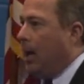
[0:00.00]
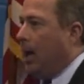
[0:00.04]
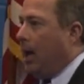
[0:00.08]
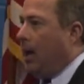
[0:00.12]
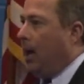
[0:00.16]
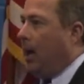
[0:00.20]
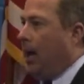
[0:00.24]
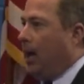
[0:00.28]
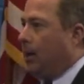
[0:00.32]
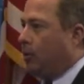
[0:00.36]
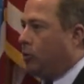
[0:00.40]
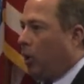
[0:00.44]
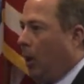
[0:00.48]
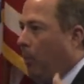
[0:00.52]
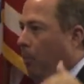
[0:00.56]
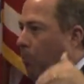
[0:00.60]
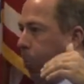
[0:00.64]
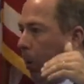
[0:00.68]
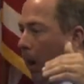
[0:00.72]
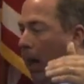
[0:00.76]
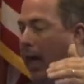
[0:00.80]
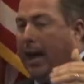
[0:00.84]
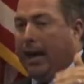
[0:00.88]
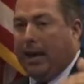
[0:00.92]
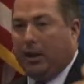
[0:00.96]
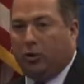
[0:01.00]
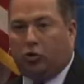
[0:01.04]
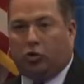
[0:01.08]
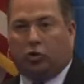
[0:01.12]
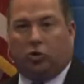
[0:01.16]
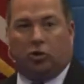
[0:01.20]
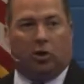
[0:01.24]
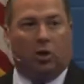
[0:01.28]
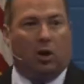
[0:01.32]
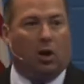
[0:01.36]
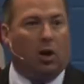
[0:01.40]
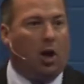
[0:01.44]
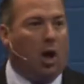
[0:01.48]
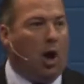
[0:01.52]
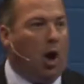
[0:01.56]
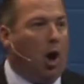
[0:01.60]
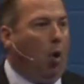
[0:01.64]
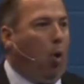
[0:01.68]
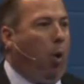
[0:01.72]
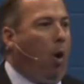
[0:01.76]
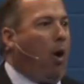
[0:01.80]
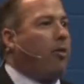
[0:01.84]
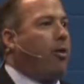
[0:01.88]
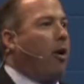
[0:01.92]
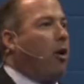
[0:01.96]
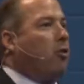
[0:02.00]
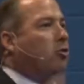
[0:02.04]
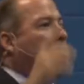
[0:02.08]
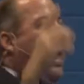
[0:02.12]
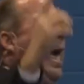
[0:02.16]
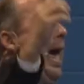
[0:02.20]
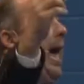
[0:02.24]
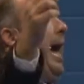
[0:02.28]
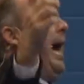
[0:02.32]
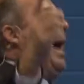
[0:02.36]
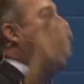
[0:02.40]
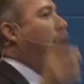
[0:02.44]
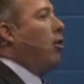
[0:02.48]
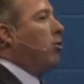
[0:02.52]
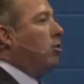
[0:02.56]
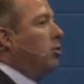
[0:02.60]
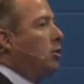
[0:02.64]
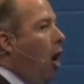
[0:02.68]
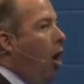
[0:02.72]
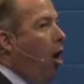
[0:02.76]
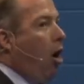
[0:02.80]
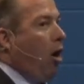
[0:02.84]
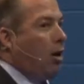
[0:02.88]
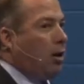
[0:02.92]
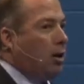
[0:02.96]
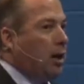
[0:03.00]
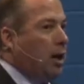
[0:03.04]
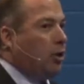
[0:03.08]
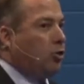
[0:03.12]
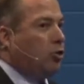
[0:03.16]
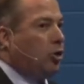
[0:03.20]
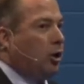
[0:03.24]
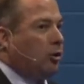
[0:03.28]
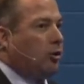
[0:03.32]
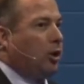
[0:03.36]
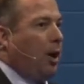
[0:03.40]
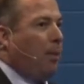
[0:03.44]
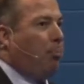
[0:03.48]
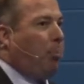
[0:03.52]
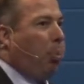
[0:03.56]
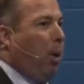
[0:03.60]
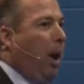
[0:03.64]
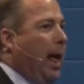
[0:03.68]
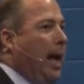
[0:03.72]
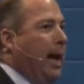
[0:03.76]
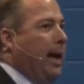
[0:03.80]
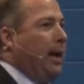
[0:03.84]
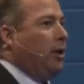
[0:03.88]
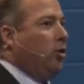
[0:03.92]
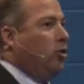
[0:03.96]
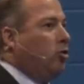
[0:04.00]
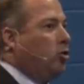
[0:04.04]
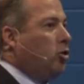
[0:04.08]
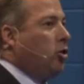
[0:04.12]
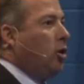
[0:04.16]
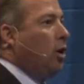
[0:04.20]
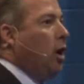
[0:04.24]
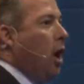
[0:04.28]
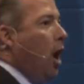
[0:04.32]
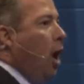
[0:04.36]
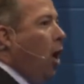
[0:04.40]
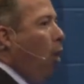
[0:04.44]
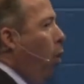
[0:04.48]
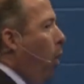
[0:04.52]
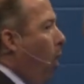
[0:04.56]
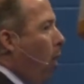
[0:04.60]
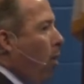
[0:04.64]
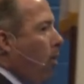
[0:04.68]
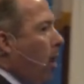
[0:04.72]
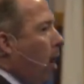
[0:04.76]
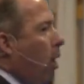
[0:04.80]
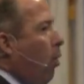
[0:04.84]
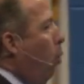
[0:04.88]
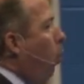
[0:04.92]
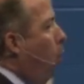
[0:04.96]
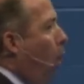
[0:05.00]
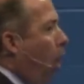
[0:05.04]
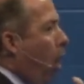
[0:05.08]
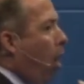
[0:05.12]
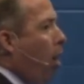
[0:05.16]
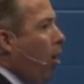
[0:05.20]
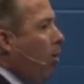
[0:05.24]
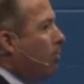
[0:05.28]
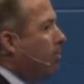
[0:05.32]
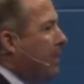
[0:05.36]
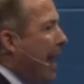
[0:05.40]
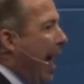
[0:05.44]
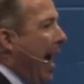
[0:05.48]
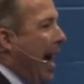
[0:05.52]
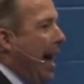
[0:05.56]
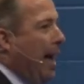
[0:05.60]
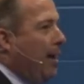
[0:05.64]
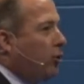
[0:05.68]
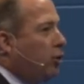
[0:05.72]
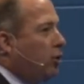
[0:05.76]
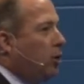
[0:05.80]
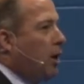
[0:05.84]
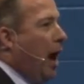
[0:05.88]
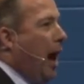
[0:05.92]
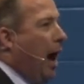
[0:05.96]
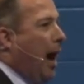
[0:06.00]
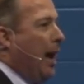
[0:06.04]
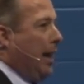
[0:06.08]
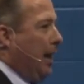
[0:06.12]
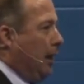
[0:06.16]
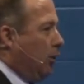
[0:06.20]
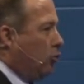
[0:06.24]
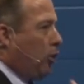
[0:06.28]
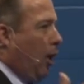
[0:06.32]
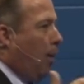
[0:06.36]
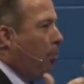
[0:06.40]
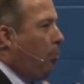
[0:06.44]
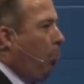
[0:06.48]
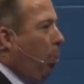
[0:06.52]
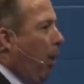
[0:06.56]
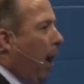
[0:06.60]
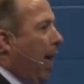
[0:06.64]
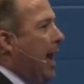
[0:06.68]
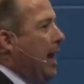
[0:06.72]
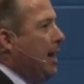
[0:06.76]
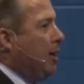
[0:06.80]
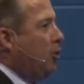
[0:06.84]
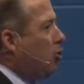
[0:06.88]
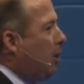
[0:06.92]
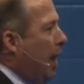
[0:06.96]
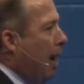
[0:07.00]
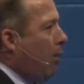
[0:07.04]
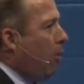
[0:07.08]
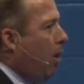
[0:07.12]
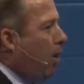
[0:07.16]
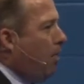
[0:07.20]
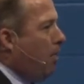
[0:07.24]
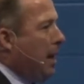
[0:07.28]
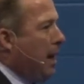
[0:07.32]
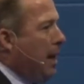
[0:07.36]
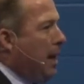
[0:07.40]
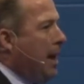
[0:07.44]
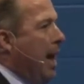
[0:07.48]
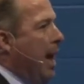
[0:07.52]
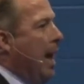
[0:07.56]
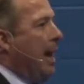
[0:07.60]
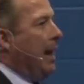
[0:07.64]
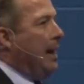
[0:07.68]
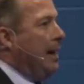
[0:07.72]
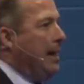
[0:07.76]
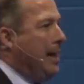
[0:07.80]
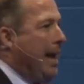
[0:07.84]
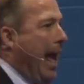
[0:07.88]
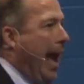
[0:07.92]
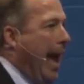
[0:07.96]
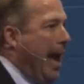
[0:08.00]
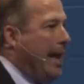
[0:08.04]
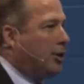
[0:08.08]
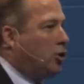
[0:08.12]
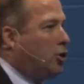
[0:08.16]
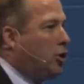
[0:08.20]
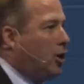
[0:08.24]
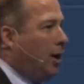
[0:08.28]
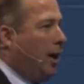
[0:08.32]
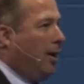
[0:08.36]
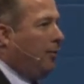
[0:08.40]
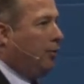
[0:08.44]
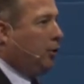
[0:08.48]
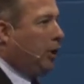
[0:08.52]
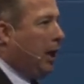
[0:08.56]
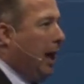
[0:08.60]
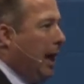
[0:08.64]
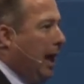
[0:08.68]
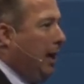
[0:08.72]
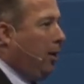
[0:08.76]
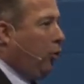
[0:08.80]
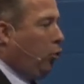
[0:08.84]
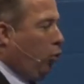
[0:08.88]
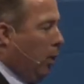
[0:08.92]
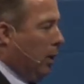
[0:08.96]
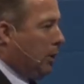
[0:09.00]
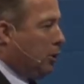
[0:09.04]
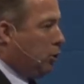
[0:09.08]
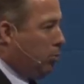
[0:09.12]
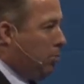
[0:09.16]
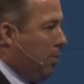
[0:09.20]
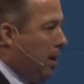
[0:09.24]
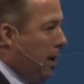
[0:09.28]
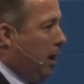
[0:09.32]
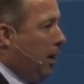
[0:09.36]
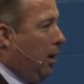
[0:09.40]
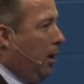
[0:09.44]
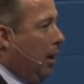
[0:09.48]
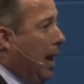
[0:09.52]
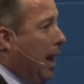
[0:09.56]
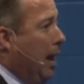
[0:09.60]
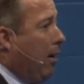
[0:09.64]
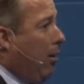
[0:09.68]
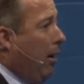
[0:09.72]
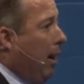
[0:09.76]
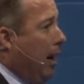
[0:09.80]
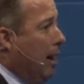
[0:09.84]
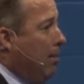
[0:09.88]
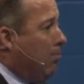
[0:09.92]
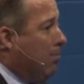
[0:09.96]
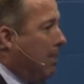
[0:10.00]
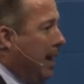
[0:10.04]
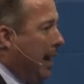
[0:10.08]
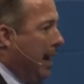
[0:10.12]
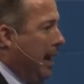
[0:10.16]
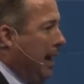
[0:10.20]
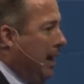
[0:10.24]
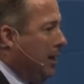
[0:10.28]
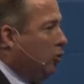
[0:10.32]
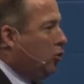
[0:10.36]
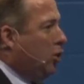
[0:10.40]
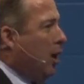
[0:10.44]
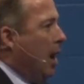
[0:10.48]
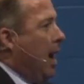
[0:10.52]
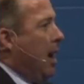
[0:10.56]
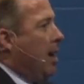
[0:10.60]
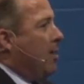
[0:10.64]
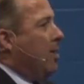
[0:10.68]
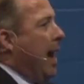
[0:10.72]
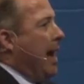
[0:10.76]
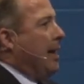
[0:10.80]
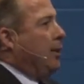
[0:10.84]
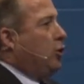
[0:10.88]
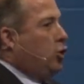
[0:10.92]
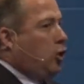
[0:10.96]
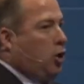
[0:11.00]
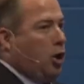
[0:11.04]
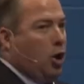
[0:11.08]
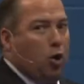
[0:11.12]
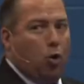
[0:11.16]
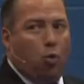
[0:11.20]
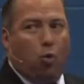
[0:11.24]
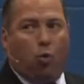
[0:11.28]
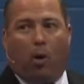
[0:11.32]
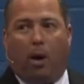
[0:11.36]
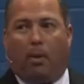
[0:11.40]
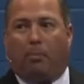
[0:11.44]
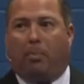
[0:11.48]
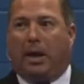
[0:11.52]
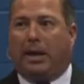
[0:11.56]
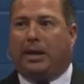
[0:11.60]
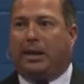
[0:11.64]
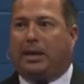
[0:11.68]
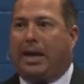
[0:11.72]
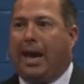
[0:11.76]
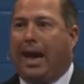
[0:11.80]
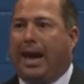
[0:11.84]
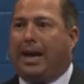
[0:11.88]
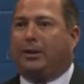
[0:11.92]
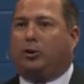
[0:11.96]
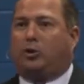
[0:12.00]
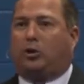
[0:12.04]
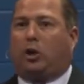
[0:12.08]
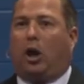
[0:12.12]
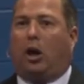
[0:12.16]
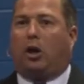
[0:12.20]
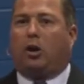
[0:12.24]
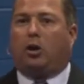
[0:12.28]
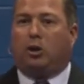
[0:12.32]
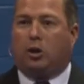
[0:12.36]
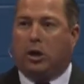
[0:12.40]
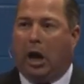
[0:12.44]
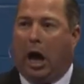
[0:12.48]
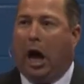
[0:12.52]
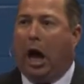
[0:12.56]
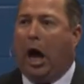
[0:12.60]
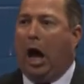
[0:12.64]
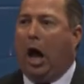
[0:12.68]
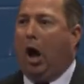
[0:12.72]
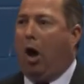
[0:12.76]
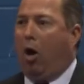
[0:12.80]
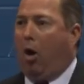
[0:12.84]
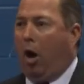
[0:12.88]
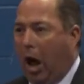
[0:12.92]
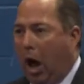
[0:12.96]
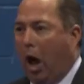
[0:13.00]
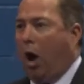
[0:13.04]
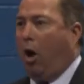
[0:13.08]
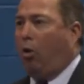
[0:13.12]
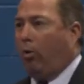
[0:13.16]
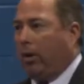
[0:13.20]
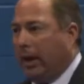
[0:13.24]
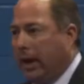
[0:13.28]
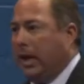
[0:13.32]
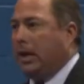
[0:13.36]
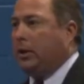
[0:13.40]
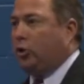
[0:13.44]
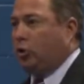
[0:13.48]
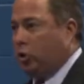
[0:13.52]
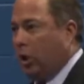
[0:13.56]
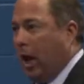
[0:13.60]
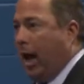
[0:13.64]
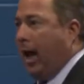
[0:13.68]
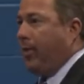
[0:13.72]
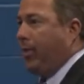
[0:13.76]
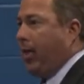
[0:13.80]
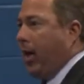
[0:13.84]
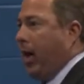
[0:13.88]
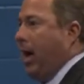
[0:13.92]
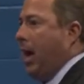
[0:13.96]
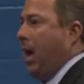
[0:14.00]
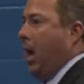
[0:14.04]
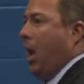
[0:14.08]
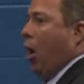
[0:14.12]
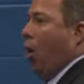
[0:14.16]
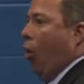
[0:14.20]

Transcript: It's a place where there's outer darkness. It's a place where the worm dieth not. It's a place that will be gnashing of teeth, which literally means that you will begin to gnaw on each other,